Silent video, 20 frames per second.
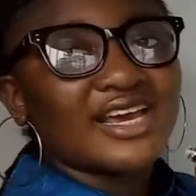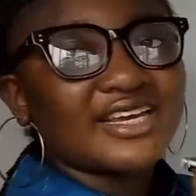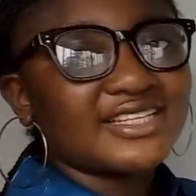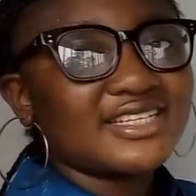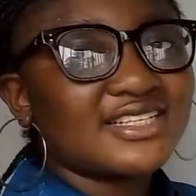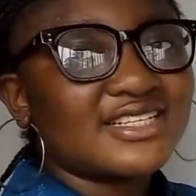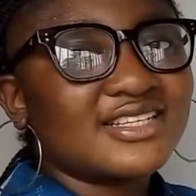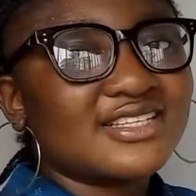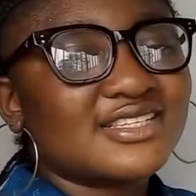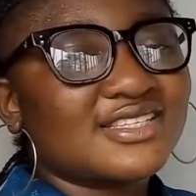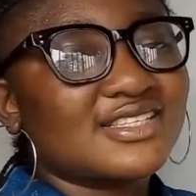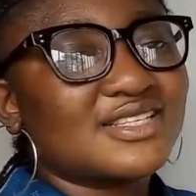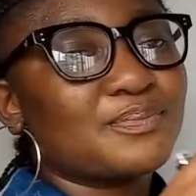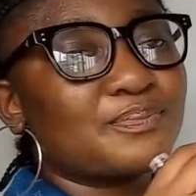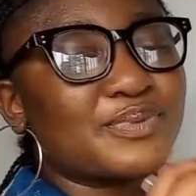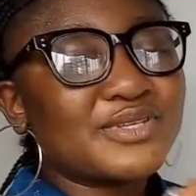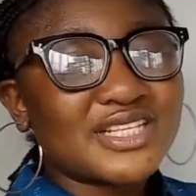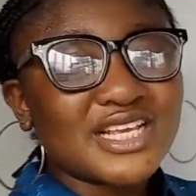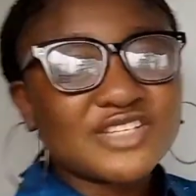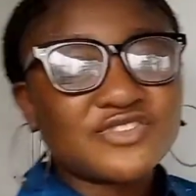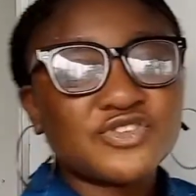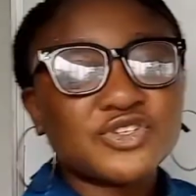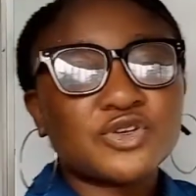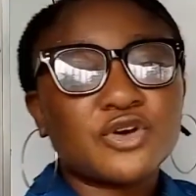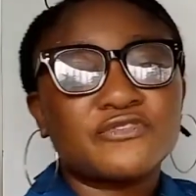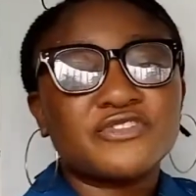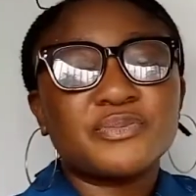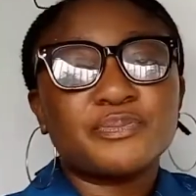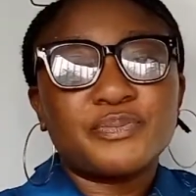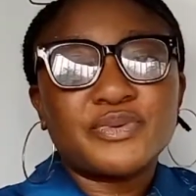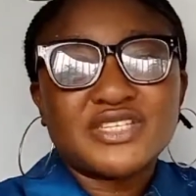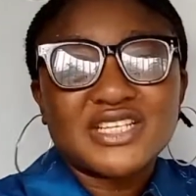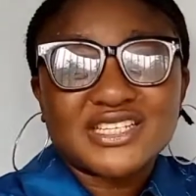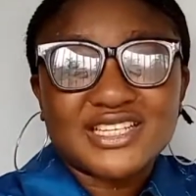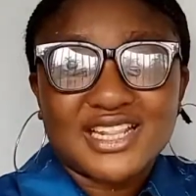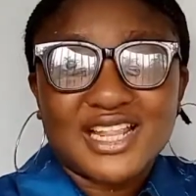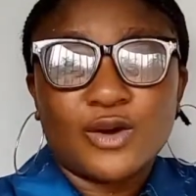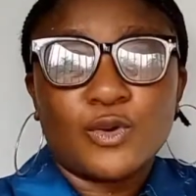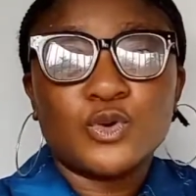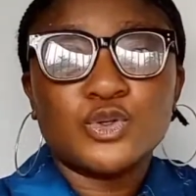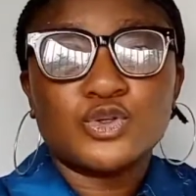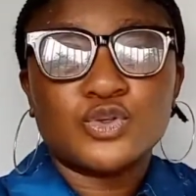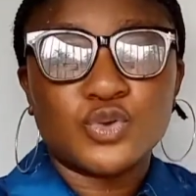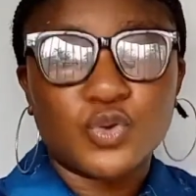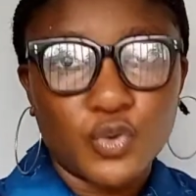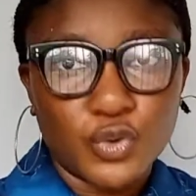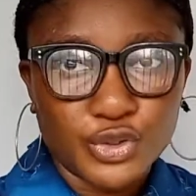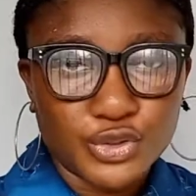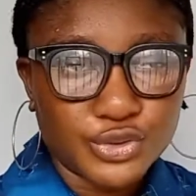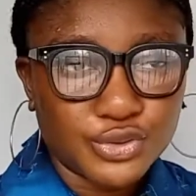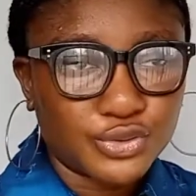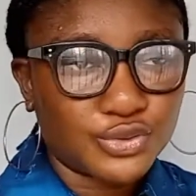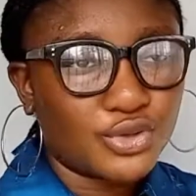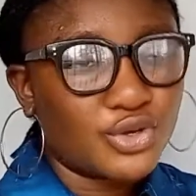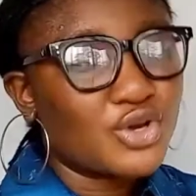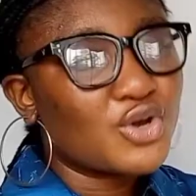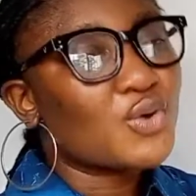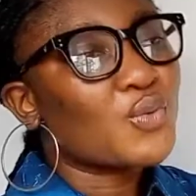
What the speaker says: I need is the business risk of the business that I want to go into.